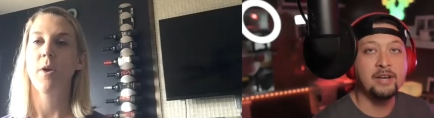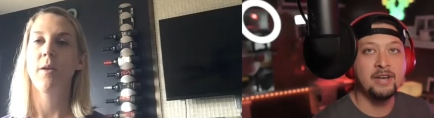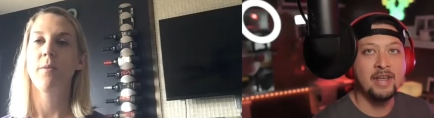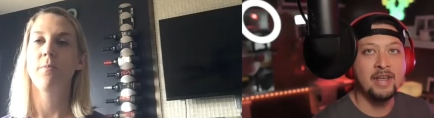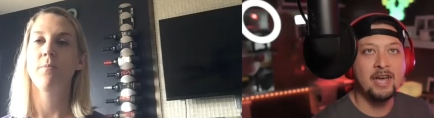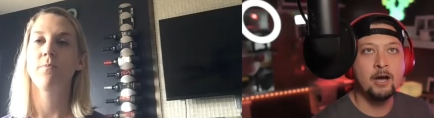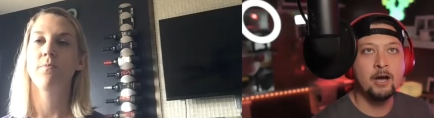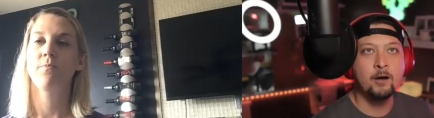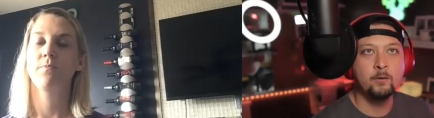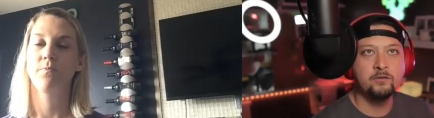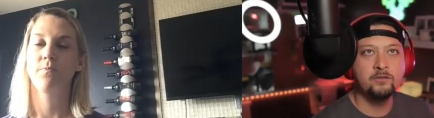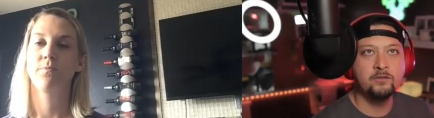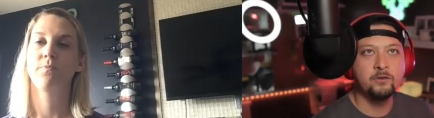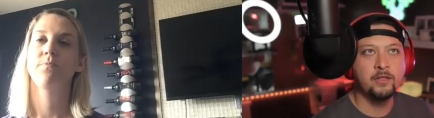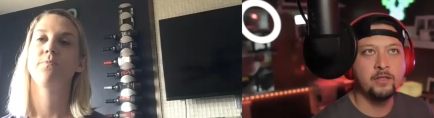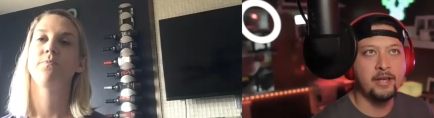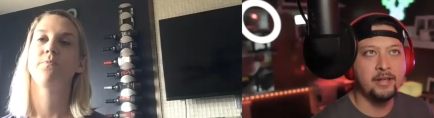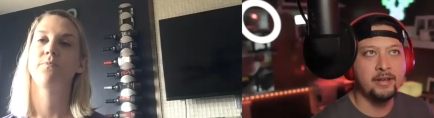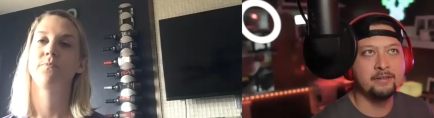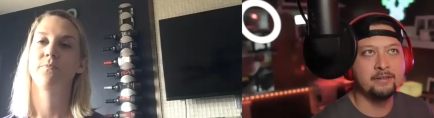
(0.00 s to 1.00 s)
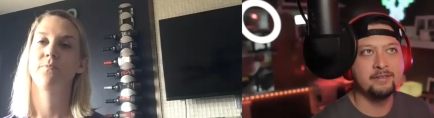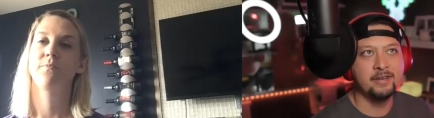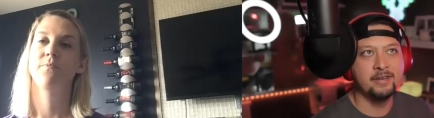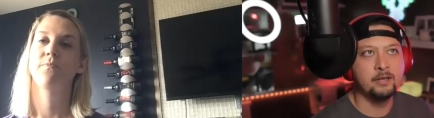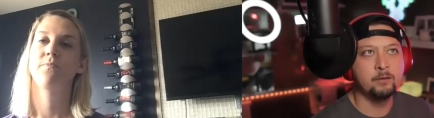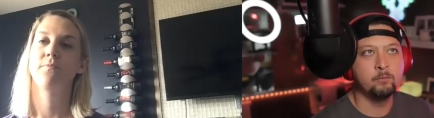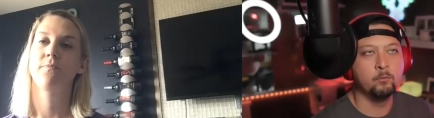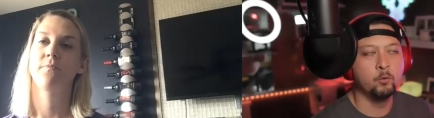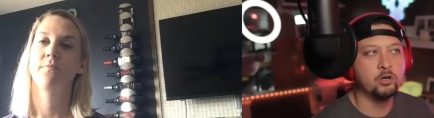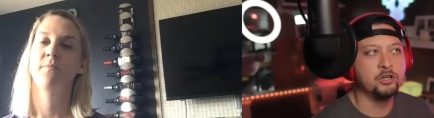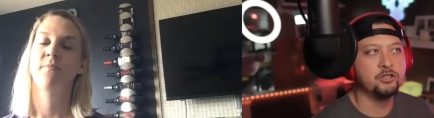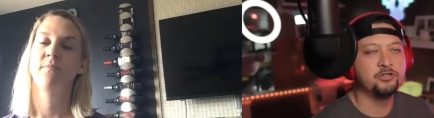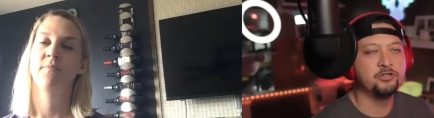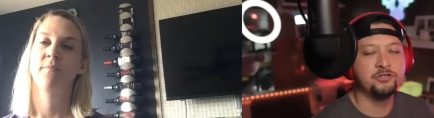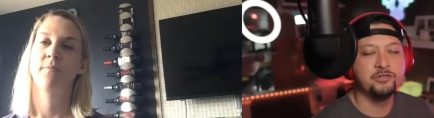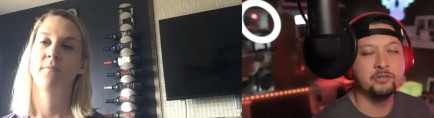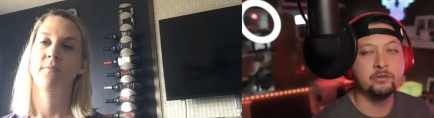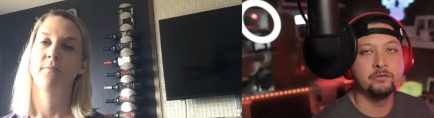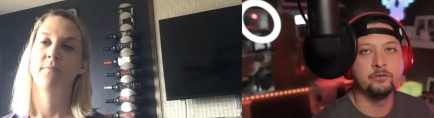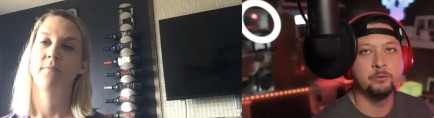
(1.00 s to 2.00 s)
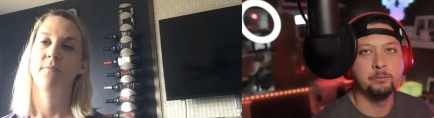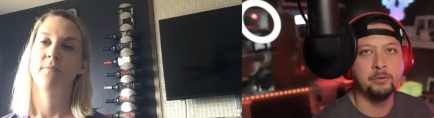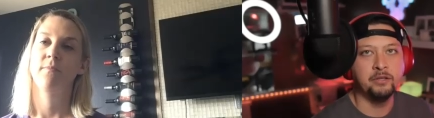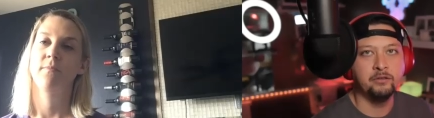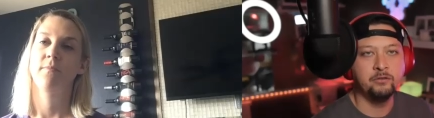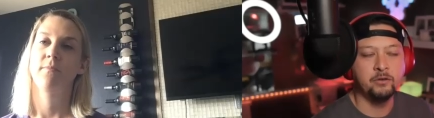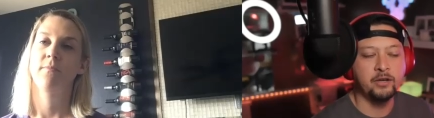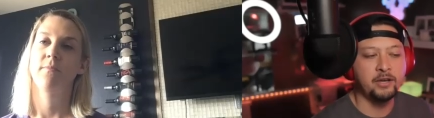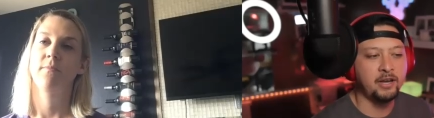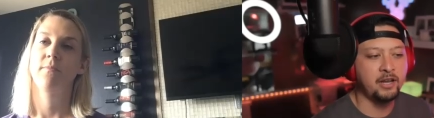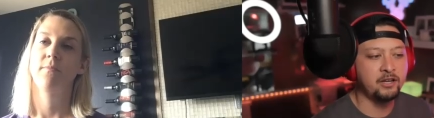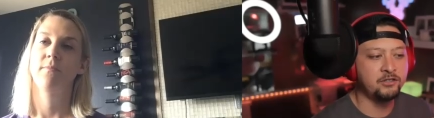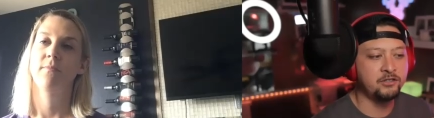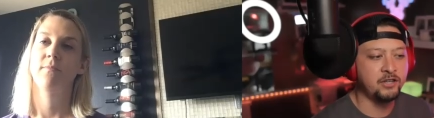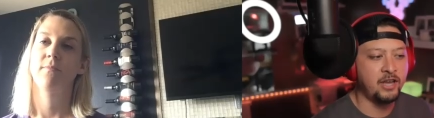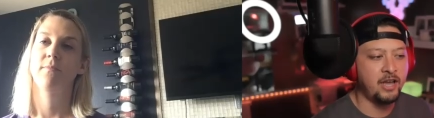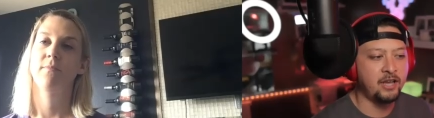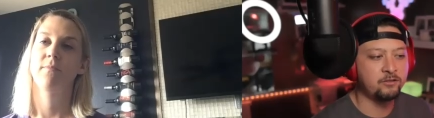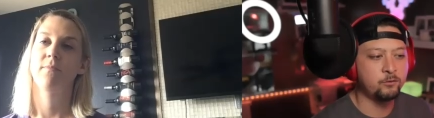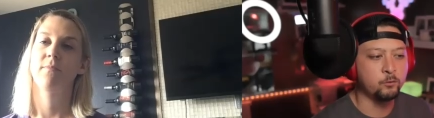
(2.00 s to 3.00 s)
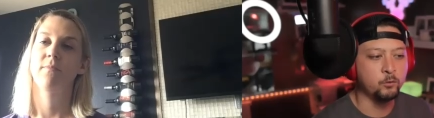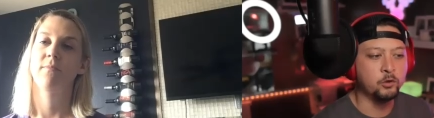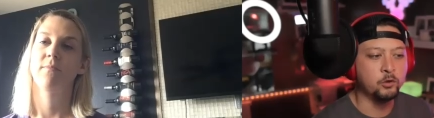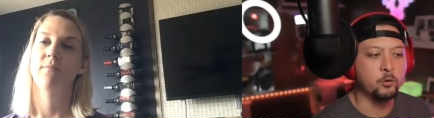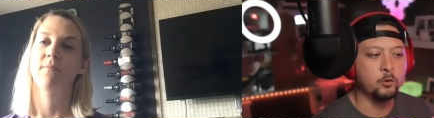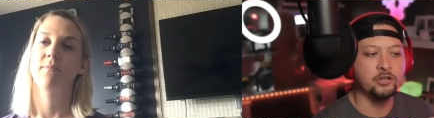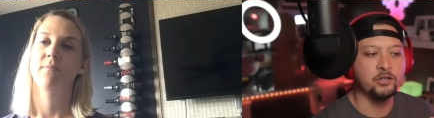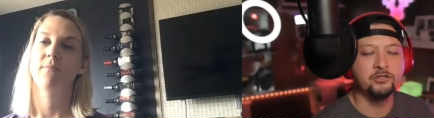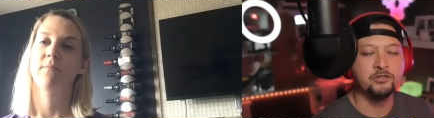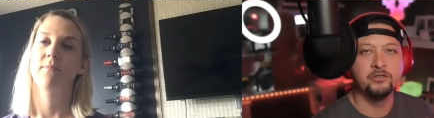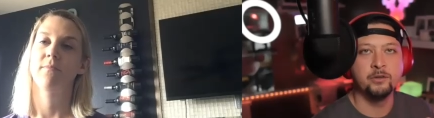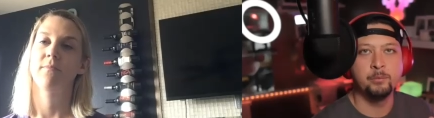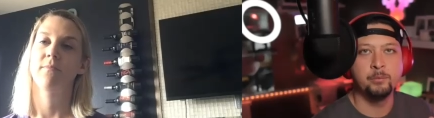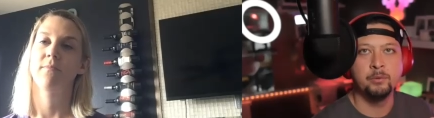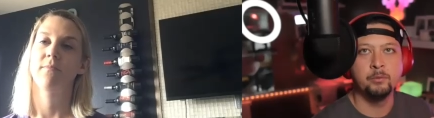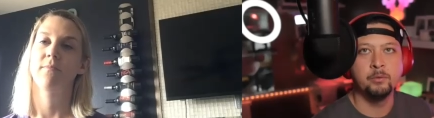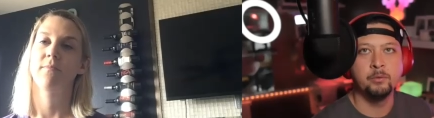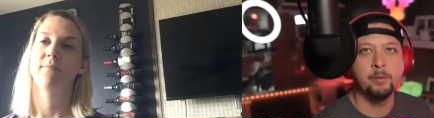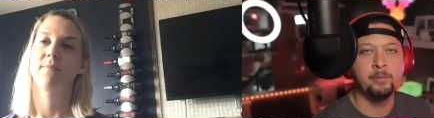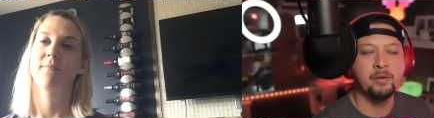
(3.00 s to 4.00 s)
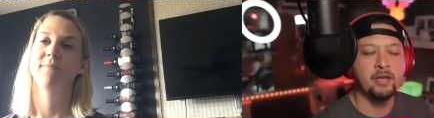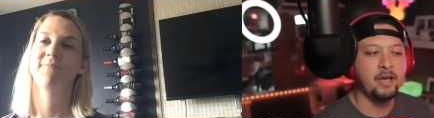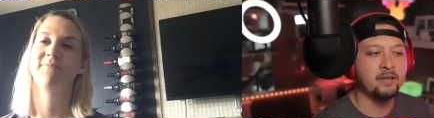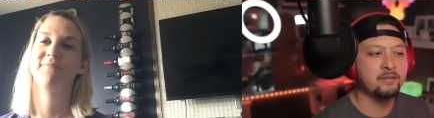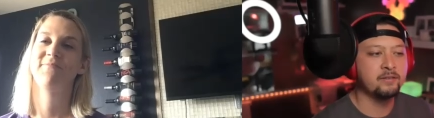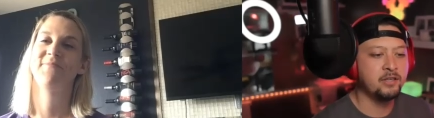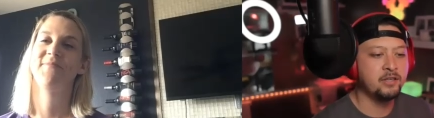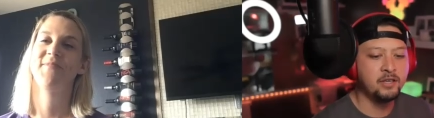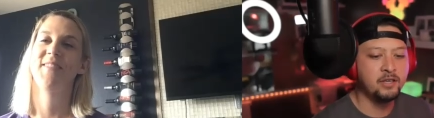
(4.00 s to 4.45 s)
Speaker 1: now so that it's like more interesting for me so I can actually ask real questions that people might be asking.